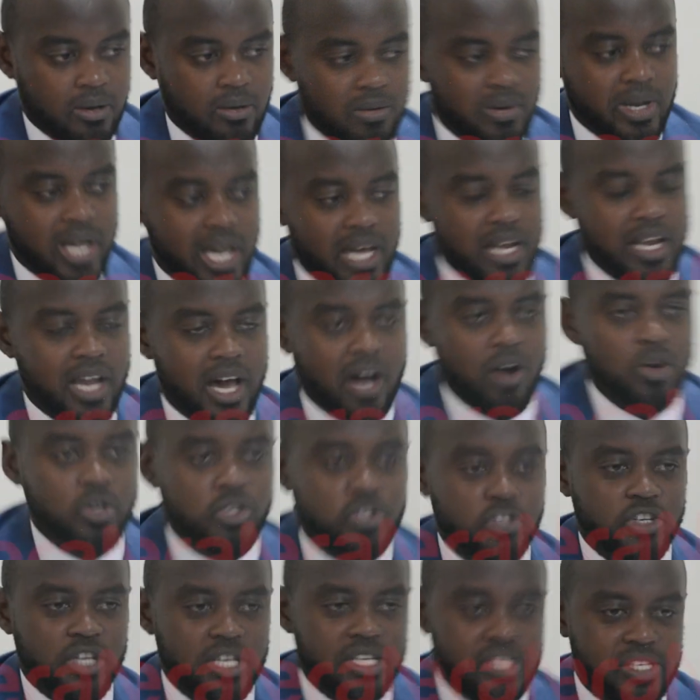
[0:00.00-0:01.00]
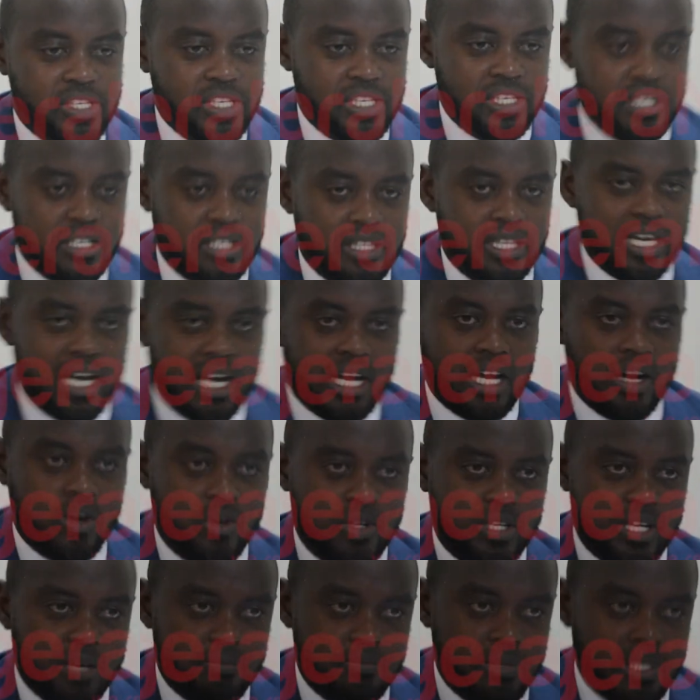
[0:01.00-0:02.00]
We are now tracing the
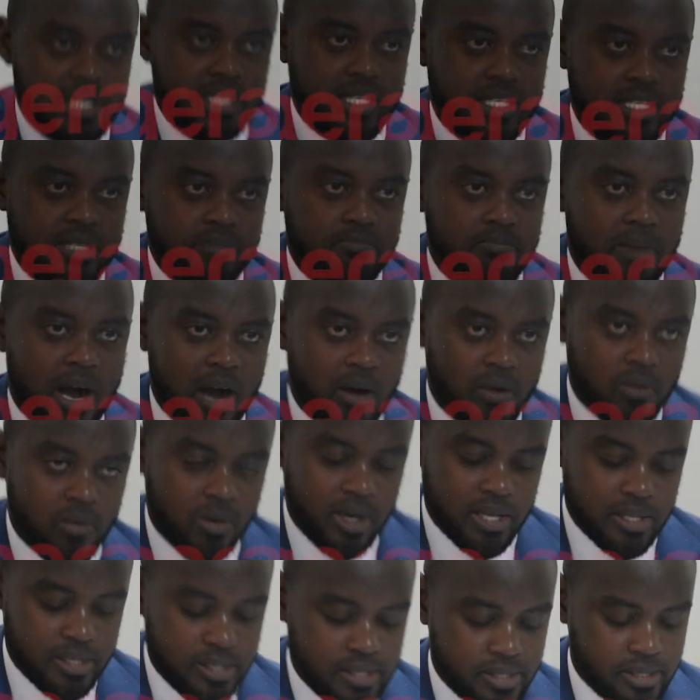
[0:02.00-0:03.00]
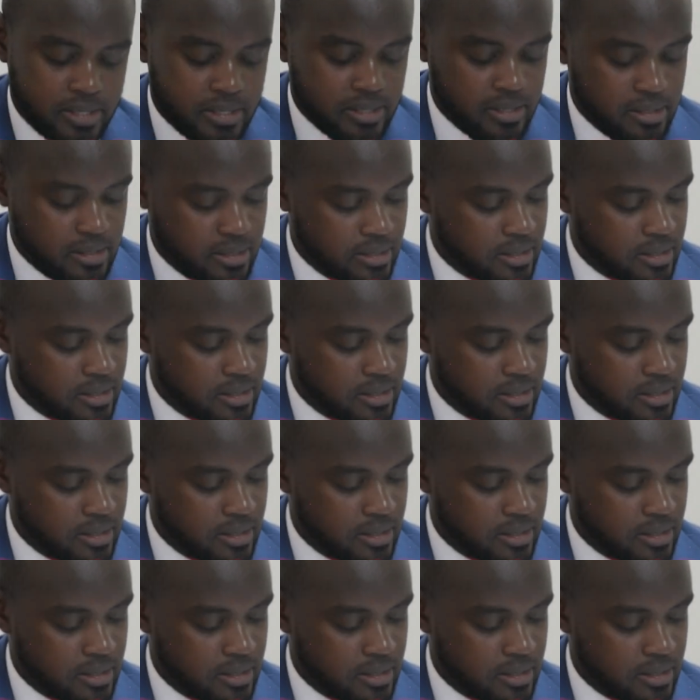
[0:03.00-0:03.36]
accountability backwards.